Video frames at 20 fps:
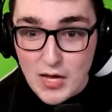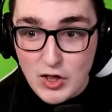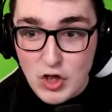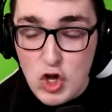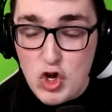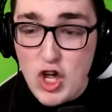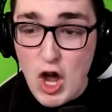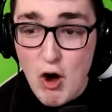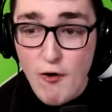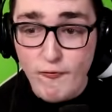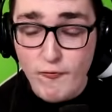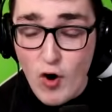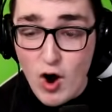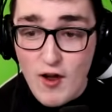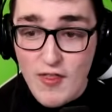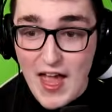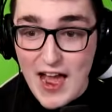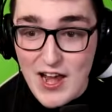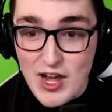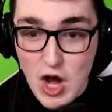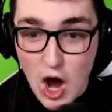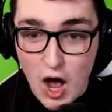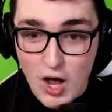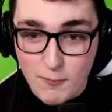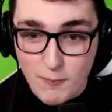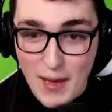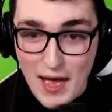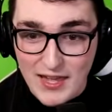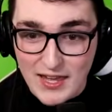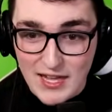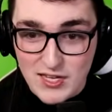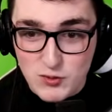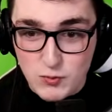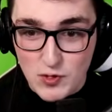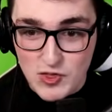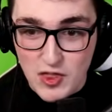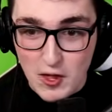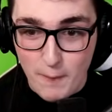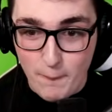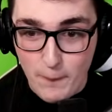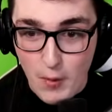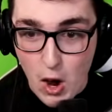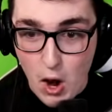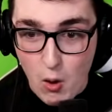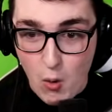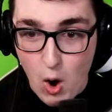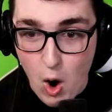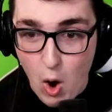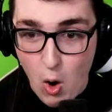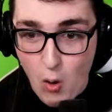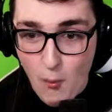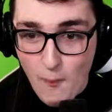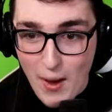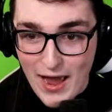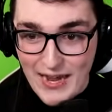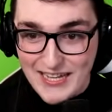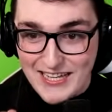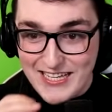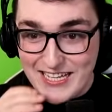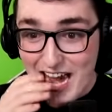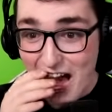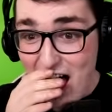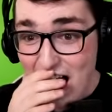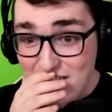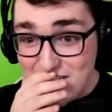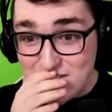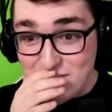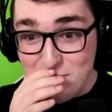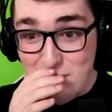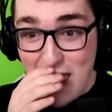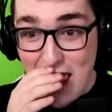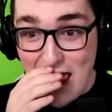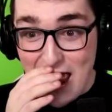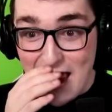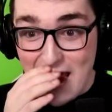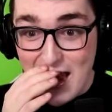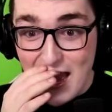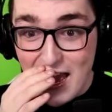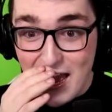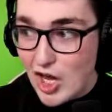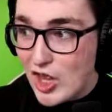Look how far that knockback is with the bow. Oh my gosh, man.